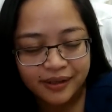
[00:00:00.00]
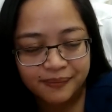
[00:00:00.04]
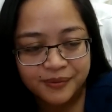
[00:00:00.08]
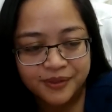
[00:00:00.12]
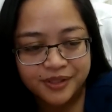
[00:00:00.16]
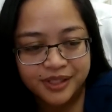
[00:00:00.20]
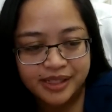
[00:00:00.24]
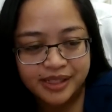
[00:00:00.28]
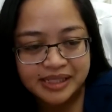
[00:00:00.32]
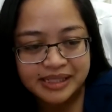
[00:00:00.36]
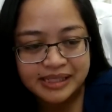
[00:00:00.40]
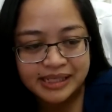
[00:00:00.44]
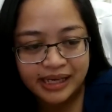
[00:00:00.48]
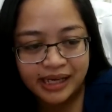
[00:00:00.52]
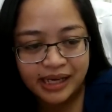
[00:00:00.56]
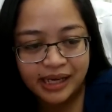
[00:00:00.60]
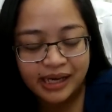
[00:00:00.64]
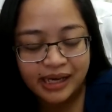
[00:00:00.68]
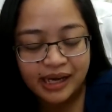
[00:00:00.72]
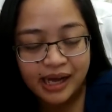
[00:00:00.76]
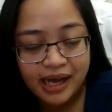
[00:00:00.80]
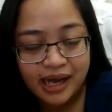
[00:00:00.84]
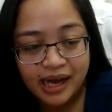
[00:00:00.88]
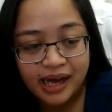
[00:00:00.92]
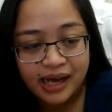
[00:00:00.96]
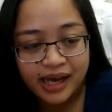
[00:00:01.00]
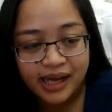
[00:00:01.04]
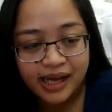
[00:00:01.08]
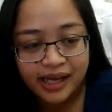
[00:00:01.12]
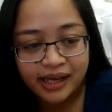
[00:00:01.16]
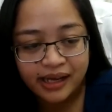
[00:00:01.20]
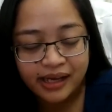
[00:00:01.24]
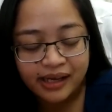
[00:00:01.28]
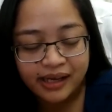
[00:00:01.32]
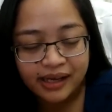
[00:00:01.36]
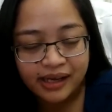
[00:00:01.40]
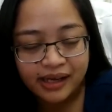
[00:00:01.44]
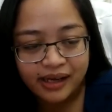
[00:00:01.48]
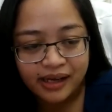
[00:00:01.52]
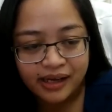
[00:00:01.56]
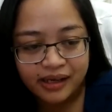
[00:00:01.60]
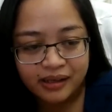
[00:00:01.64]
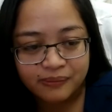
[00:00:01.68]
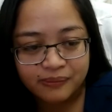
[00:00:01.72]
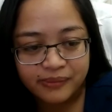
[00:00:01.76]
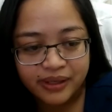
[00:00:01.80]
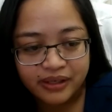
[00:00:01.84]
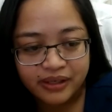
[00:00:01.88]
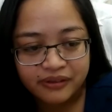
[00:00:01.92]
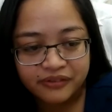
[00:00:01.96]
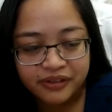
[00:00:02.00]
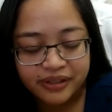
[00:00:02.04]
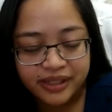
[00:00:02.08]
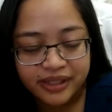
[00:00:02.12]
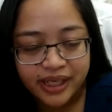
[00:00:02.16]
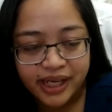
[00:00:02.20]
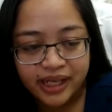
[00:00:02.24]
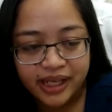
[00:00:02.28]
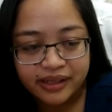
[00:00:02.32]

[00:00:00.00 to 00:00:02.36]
just saying hi every day.